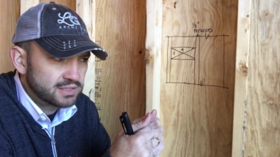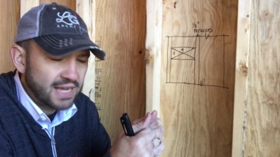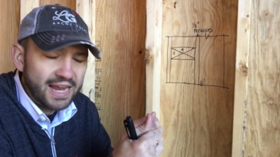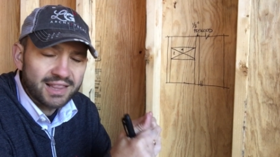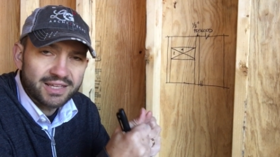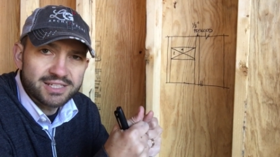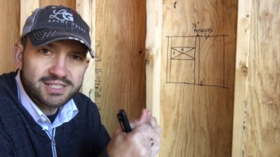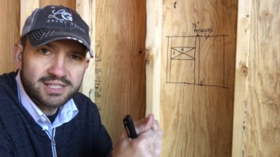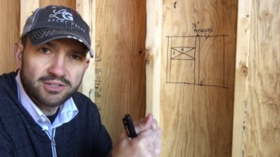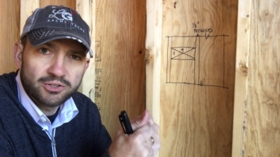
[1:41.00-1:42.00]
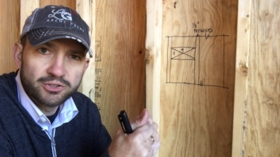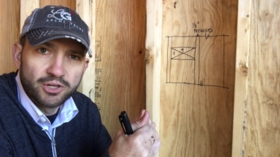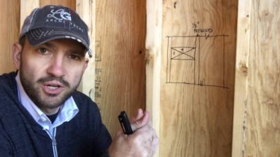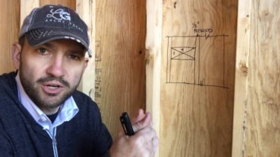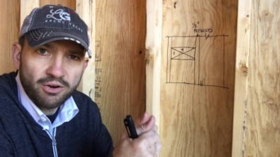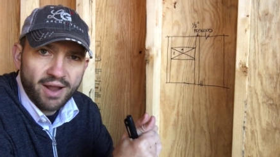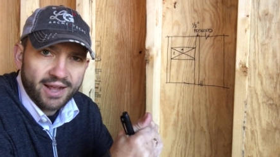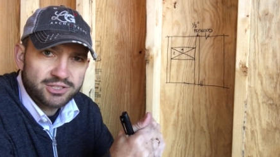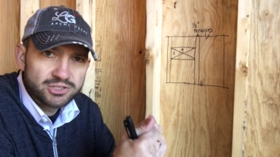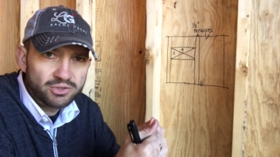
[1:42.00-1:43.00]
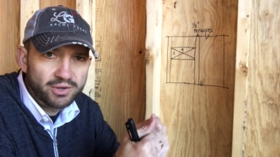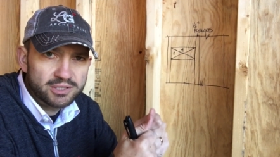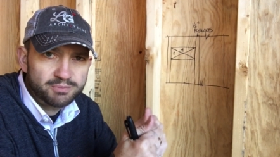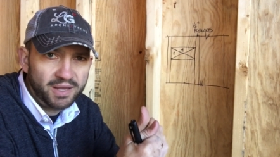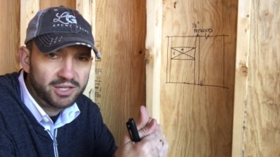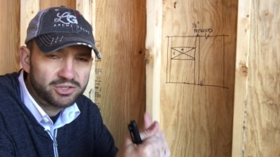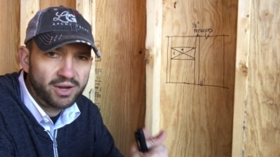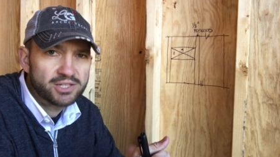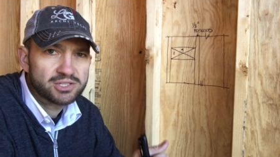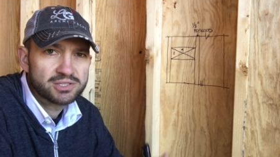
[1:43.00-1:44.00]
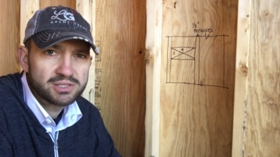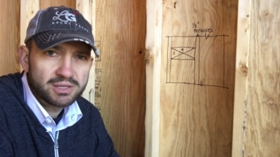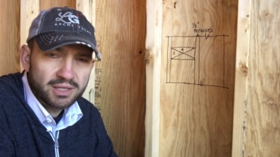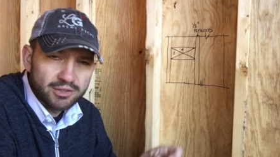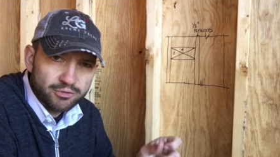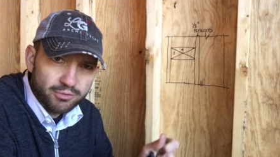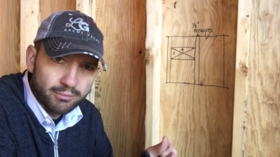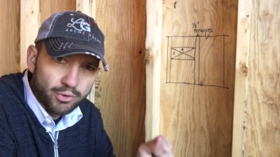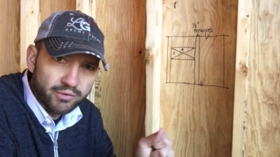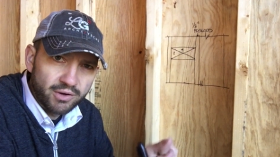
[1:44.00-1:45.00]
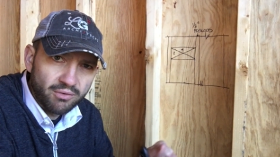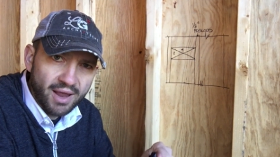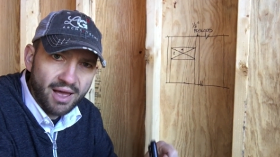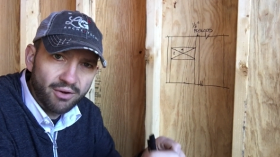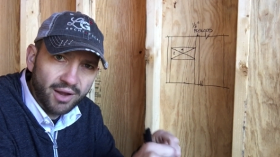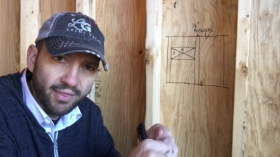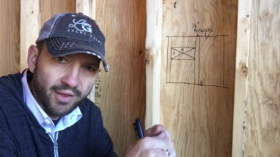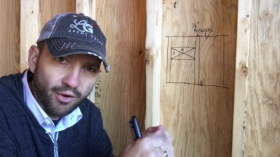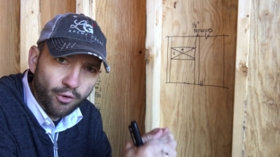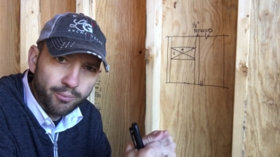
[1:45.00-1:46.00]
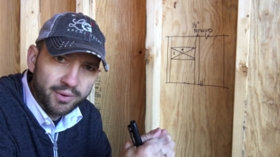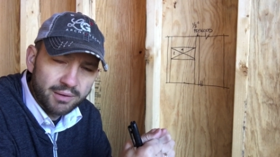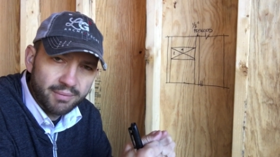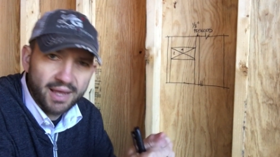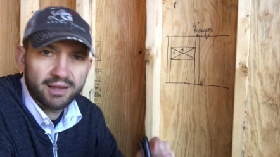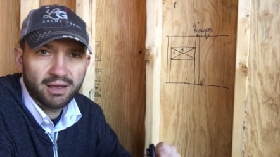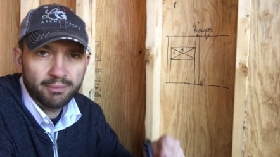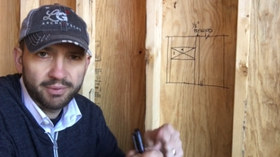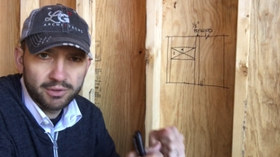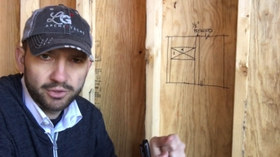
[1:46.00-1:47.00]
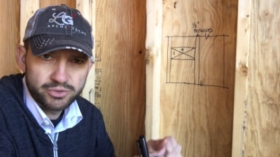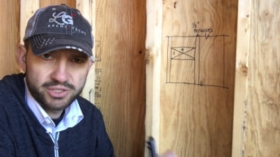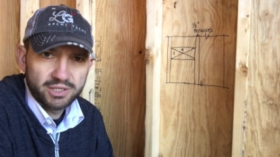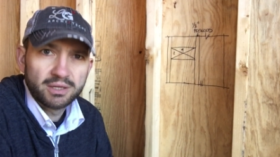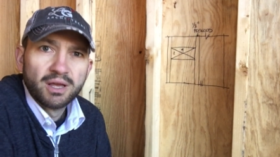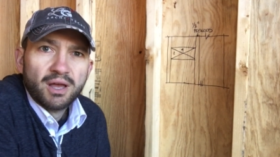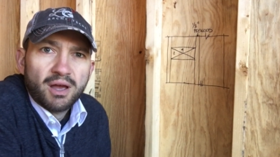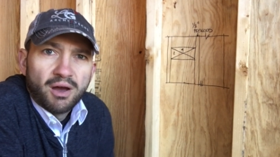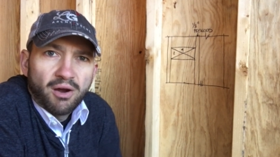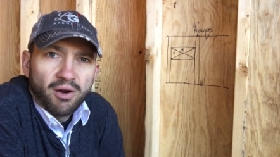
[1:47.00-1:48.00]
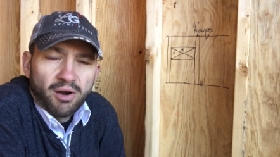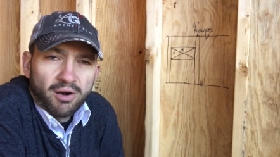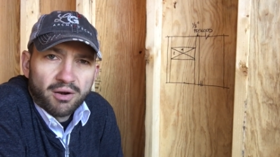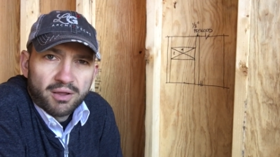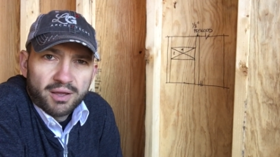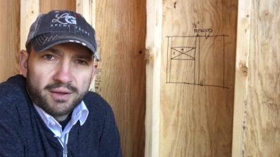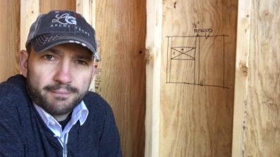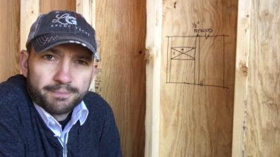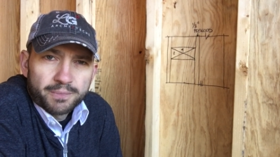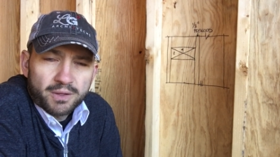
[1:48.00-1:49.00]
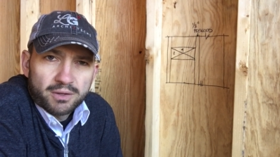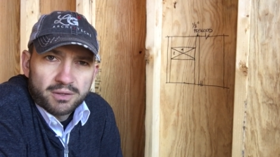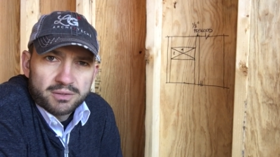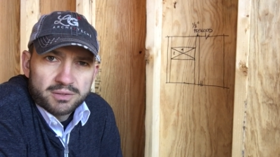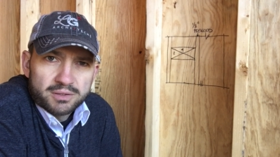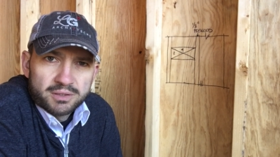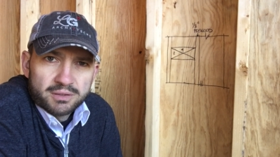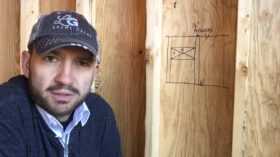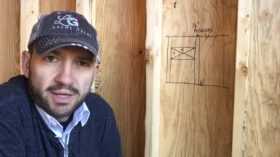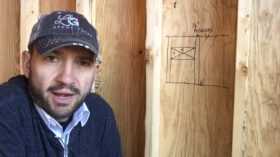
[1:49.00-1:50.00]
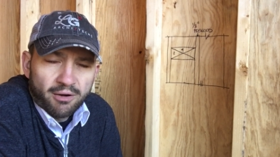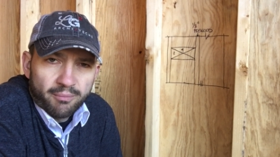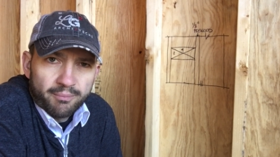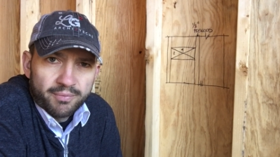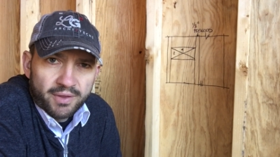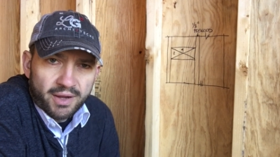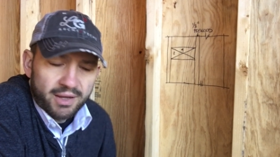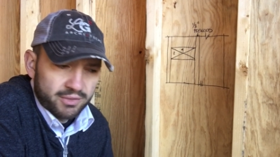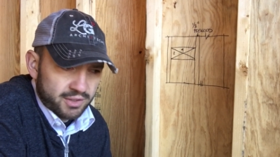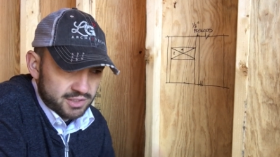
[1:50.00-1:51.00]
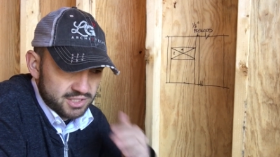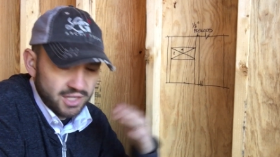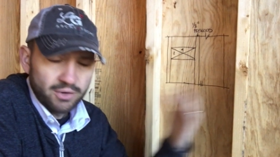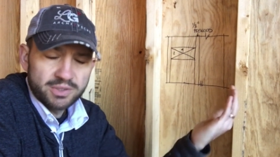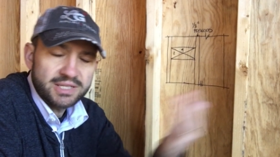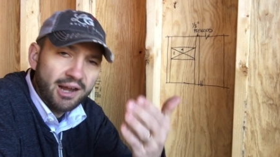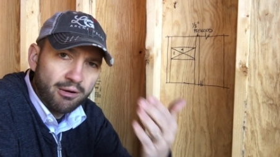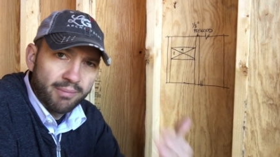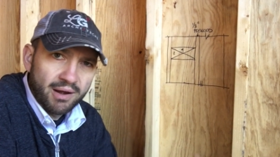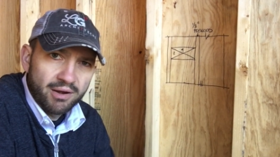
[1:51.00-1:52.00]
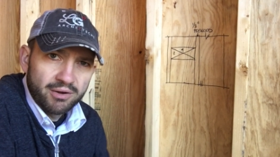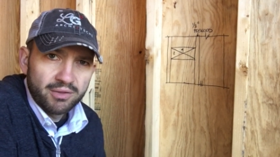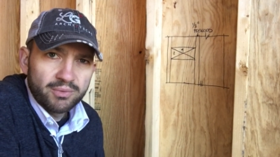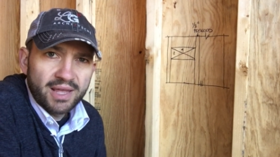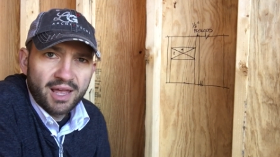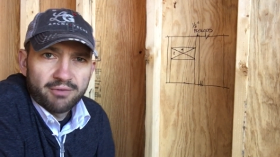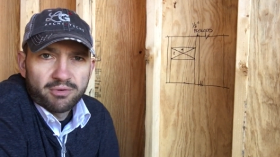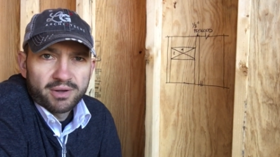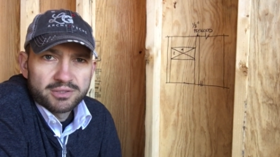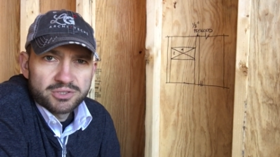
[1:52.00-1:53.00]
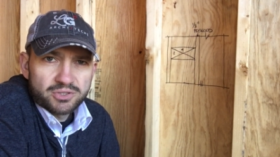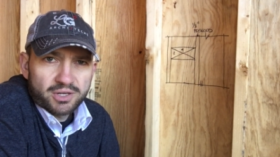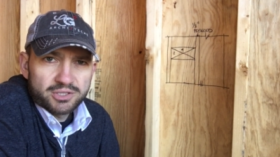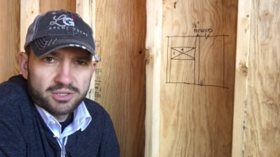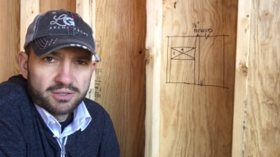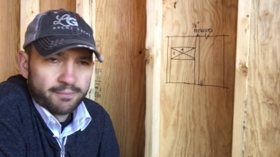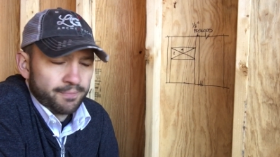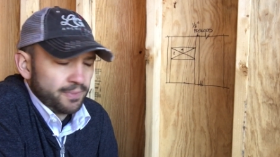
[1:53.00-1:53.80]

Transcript: tightly sealed cracks, joints, penetrations, and things from moving around and then opening back up and losing our um, the, the air the, the continuous air barrier that we have around the structure.